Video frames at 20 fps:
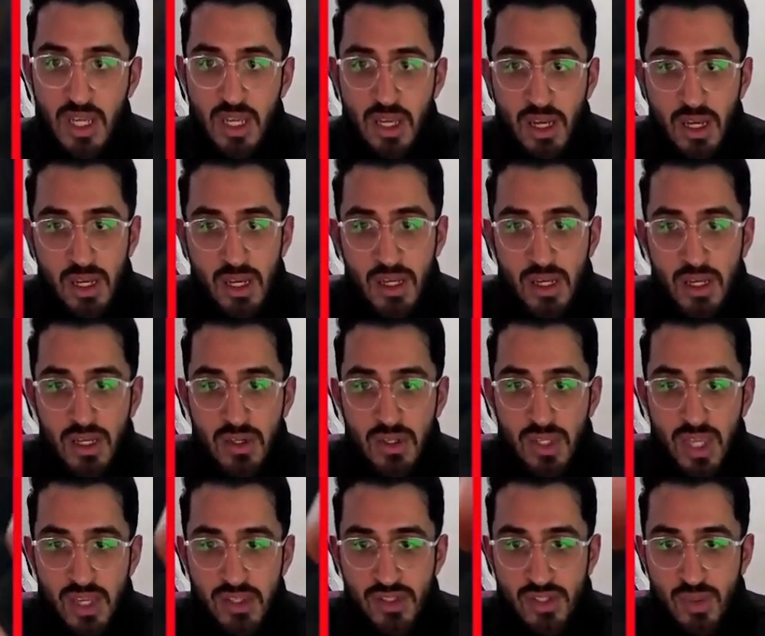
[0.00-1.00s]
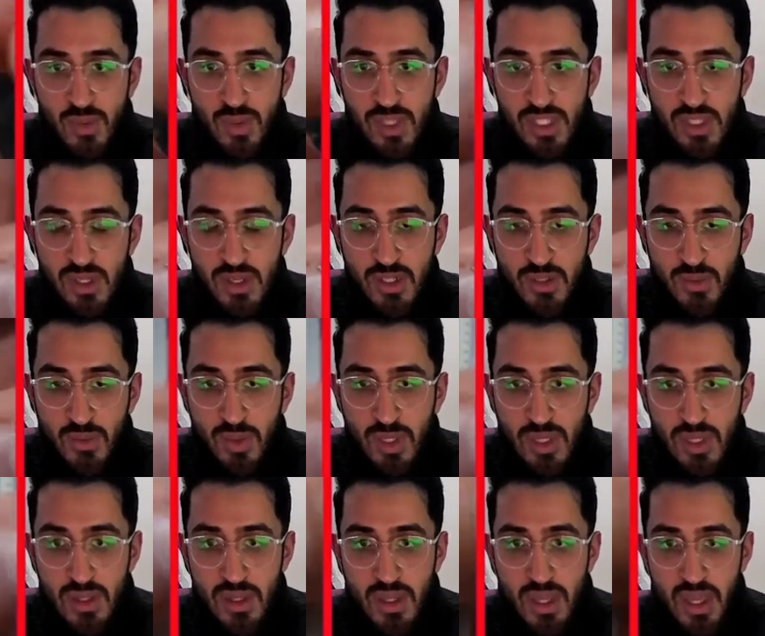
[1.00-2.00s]
Uh, okay, so we're starting
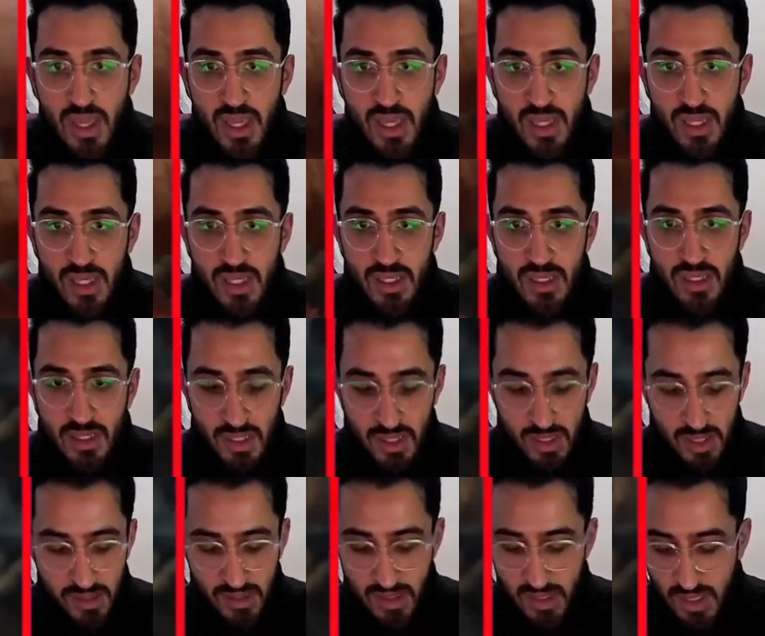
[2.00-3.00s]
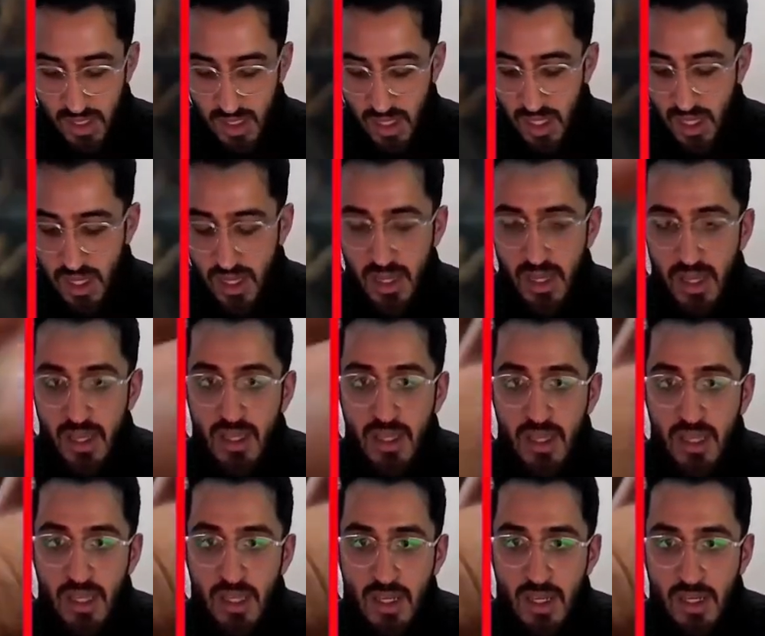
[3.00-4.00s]
with a youngster here.
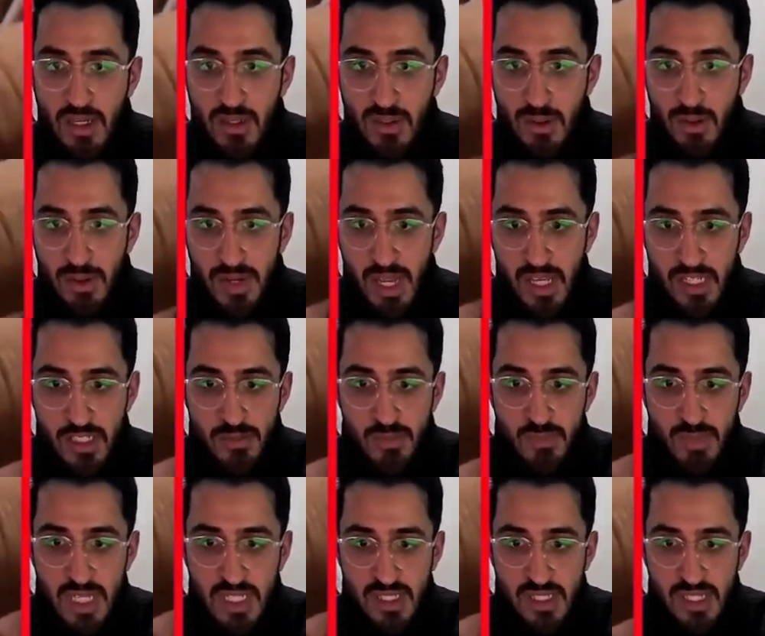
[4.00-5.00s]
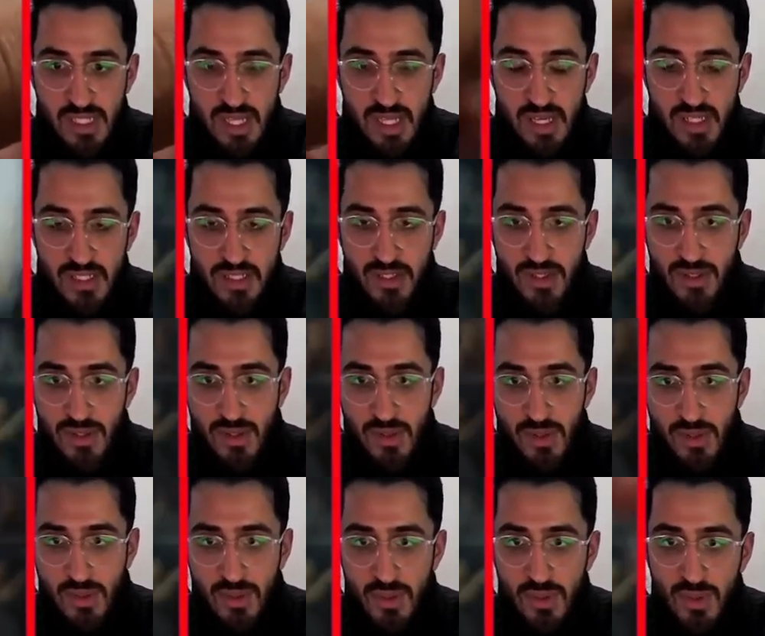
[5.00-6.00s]
Oh, a nice Blissey there
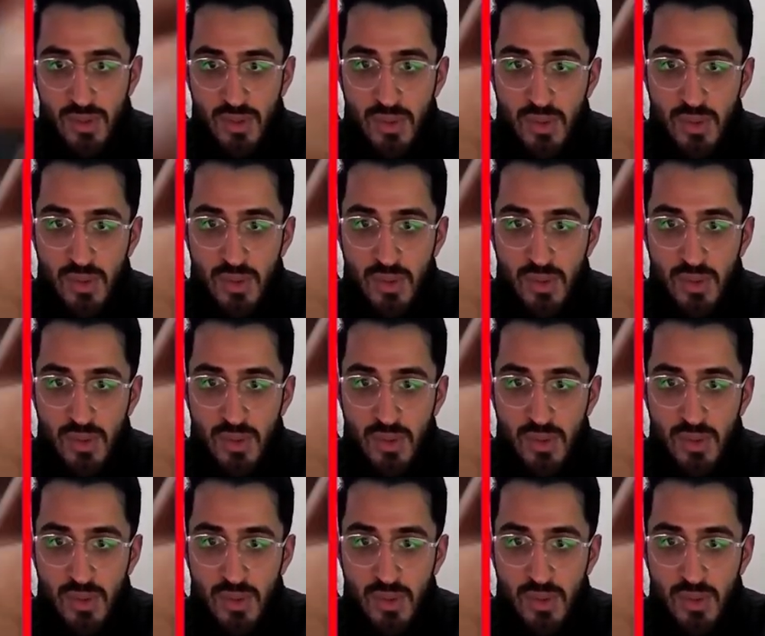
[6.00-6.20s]
too.